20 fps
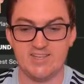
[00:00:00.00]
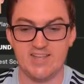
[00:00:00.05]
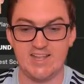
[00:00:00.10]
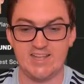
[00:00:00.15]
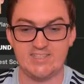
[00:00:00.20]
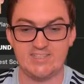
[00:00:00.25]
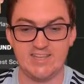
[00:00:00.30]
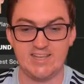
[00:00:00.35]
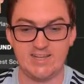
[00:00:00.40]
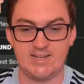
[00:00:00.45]

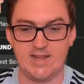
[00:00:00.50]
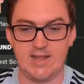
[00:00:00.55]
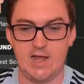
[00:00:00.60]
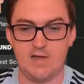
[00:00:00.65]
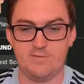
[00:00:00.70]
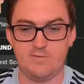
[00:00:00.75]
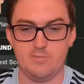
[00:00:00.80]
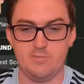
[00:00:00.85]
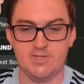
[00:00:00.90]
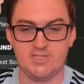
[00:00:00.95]
That second
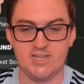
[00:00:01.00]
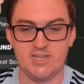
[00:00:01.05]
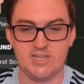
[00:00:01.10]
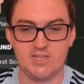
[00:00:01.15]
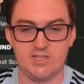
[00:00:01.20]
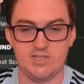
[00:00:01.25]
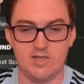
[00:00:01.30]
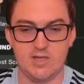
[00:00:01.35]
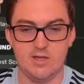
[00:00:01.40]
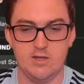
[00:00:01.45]
half in
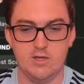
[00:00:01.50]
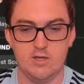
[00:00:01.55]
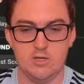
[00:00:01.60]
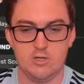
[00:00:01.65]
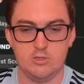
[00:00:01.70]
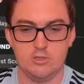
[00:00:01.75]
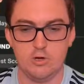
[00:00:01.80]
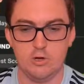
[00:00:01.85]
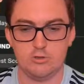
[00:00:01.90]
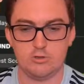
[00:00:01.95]
particular,
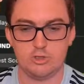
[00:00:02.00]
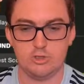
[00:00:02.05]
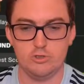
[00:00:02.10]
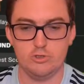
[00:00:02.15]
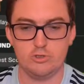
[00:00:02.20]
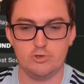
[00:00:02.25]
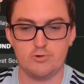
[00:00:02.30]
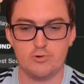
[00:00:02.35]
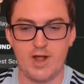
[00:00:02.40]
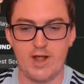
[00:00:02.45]
not
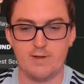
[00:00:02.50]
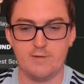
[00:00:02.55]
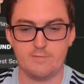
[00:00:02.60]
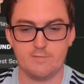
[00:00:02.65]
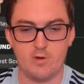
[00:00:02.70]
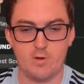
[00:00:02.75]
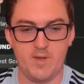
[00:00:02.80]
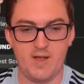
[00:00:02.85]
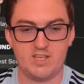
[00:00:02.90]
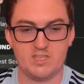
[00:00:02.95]
too great
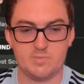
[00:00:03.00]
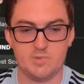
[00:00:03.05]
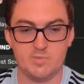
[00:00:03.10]
from us,